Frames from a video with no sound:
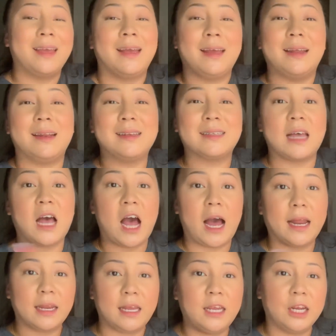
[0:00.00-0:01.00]
it is
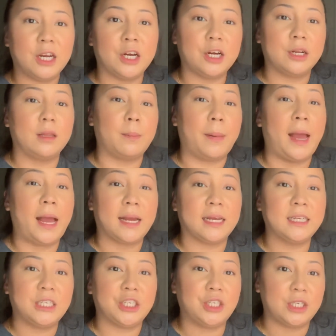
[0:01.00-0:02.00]
hot here. The
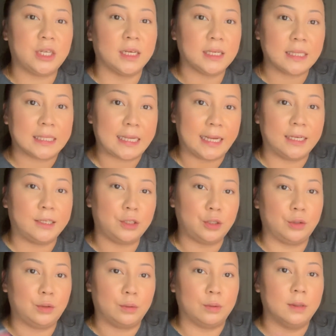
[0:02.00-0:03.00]
package does say
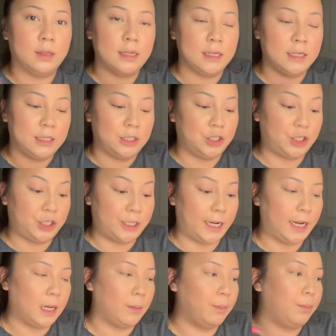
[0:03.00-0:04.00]
to
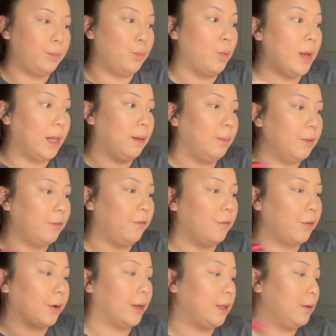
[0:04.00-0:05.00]
shake well
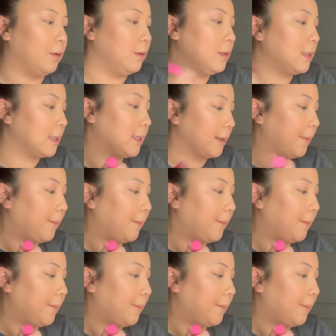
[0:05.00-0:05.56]
before use.